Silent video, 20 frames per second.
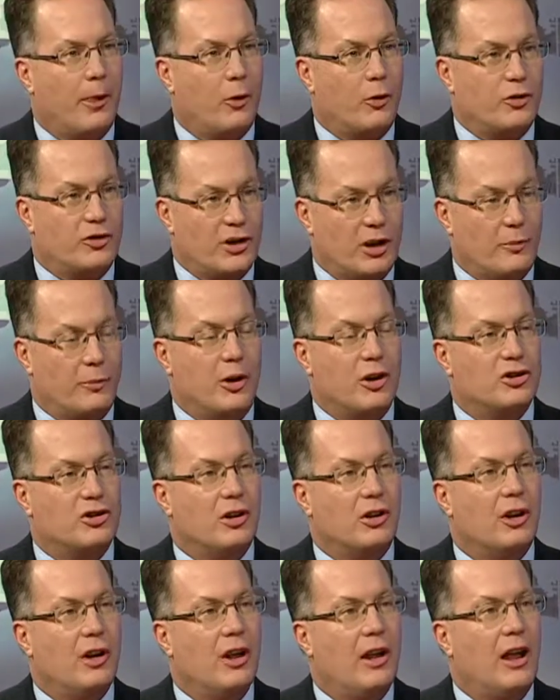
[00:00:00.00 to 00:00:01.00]
or
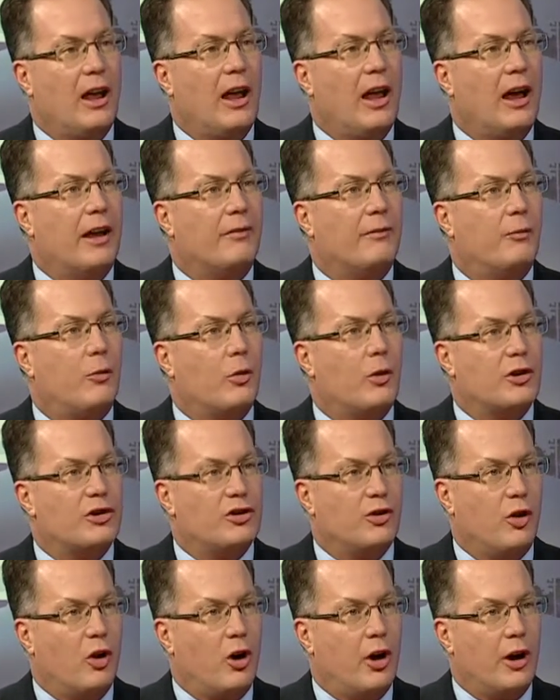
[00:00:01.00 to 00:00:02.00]
celebration at
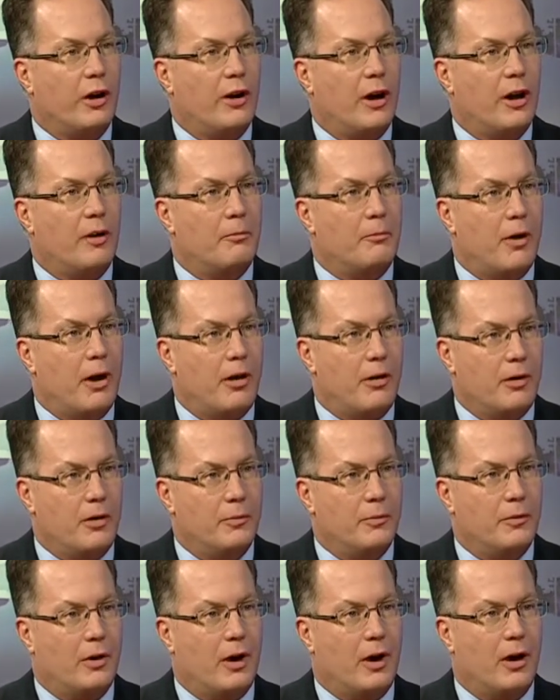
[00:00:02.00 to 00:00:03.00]
Forest Lawn on
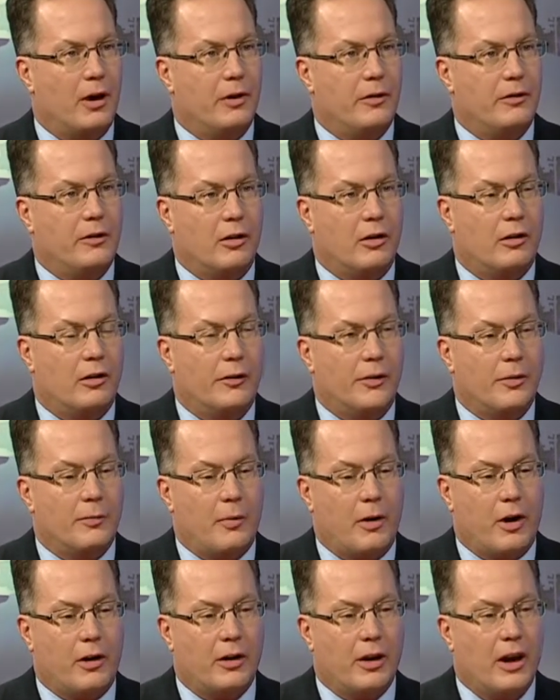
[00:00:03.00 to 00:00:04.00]
Barham uh, near Griffith
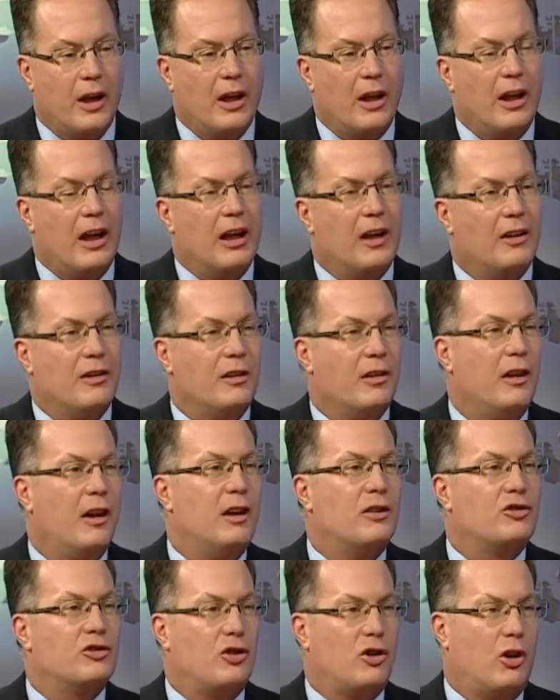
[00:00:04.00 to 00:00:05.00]
Park. February 19th,
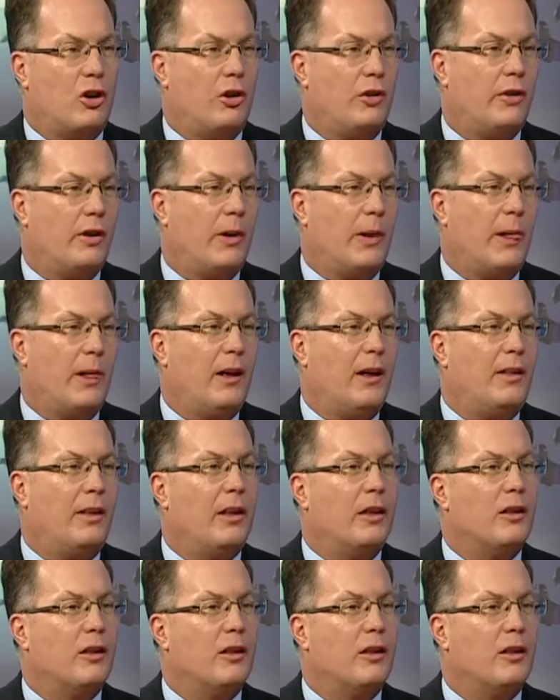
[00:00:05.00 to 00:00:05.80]
it's called 3 p.m.